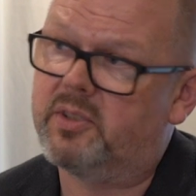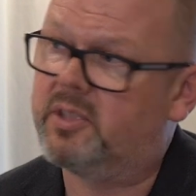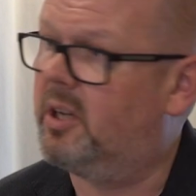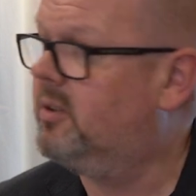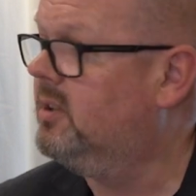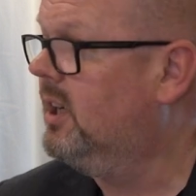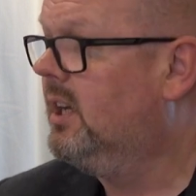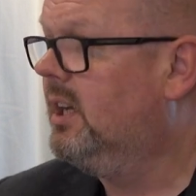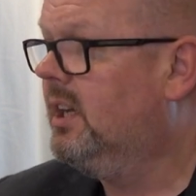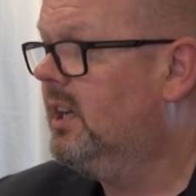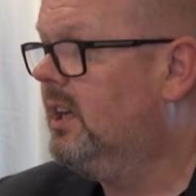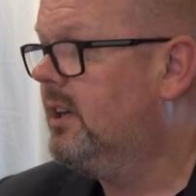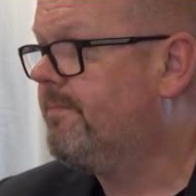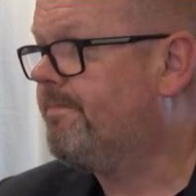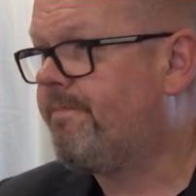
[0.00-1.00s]
So
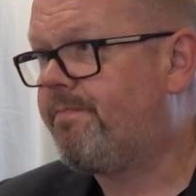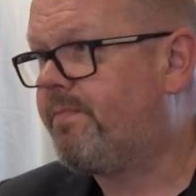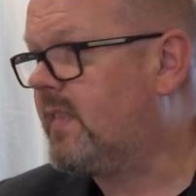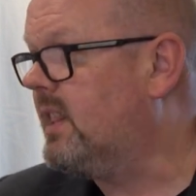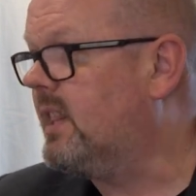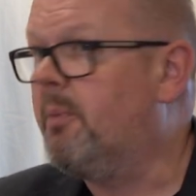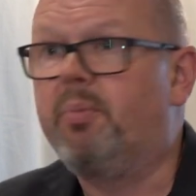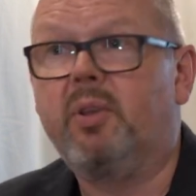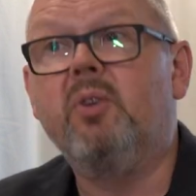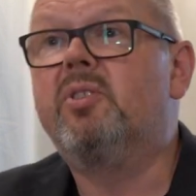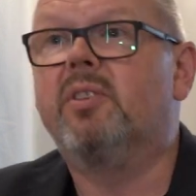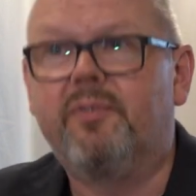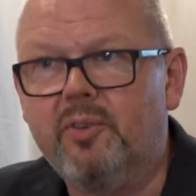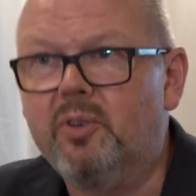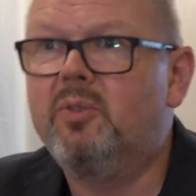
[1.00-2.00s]
they're
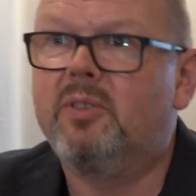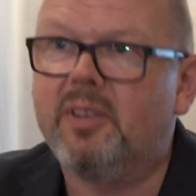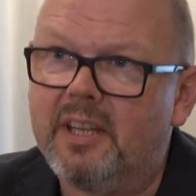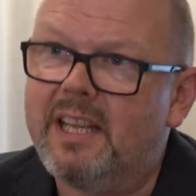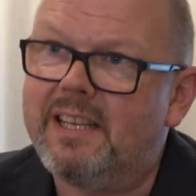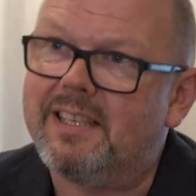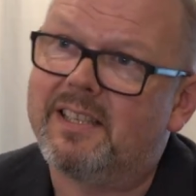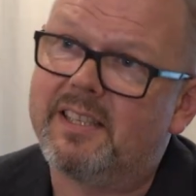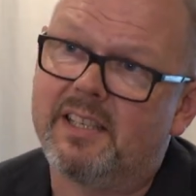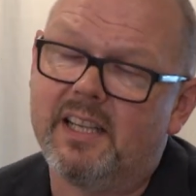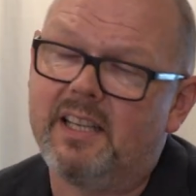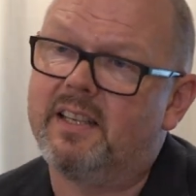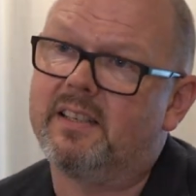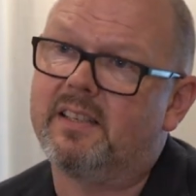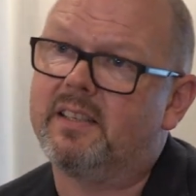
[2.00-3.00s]
beautiful, they're
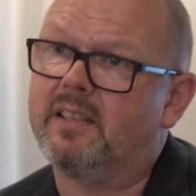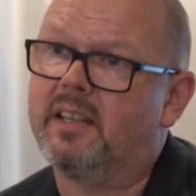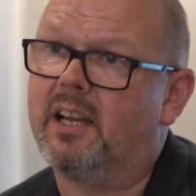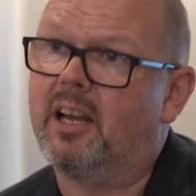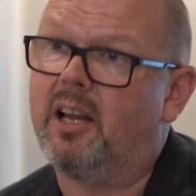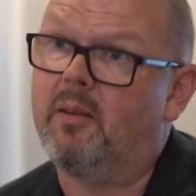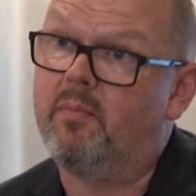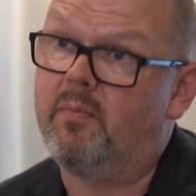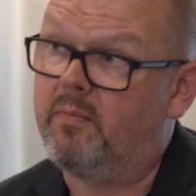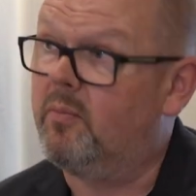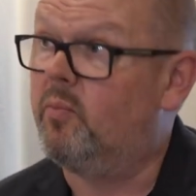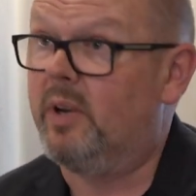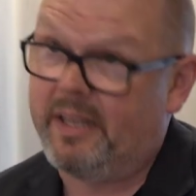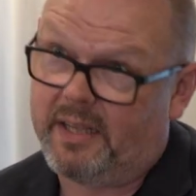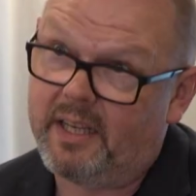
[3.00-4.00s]
distinct,
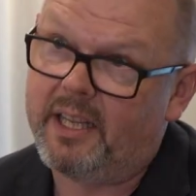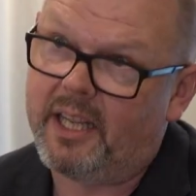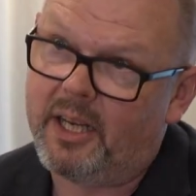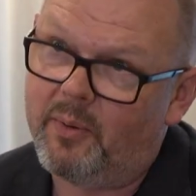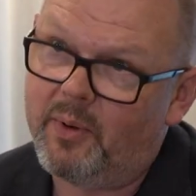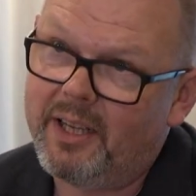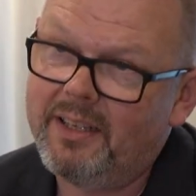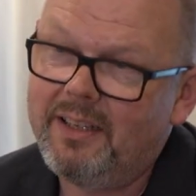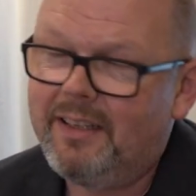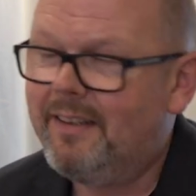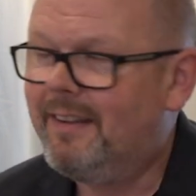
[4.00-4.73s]
we think anyway.